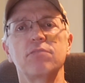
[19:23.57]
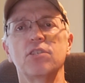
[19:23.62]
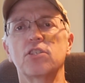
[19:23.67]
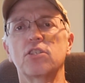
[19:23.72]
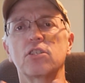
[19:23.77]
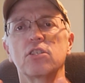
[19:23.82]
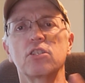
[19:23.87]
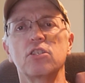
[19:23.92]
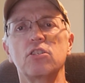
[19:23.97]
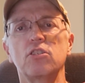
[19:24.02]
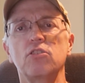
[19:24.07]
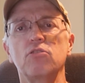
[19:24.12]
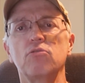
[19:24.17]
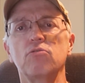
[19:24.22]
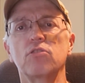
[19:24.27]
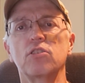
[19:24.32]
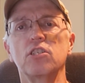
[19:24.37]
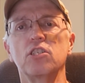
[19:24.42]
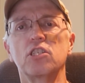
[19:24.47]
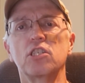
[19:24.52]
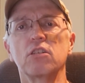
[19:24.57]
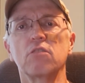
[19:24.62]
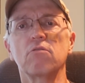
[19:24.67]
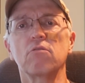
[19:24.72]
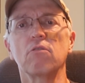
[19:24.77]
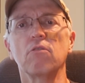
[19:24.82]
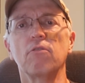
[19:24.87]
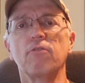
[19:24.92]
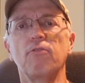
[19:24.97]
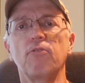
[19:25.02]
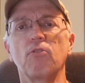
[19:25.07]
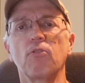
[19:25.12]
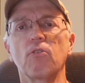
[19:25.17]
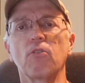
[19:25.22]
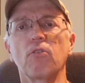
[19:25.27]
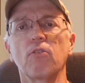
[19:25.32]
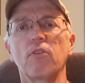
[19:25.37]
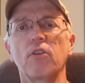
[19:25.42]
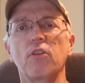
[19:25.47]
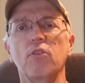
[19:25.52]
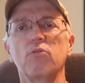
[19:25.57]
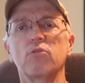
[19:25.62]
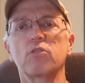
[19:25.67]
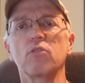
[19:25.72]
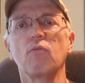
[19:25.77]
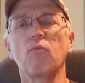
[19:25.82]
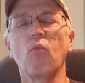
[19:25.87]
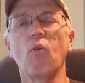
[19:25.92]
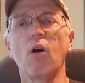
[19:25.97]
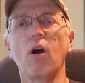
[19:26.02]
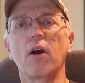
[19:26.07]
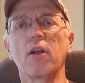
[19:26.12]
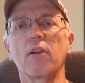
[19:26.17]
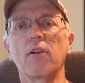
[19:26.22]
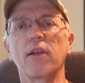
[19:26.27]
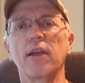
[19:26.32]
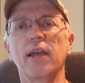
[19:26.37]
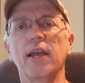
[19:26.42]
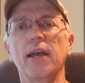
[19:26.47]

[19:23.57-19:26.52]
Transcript: was just used in general for use of water.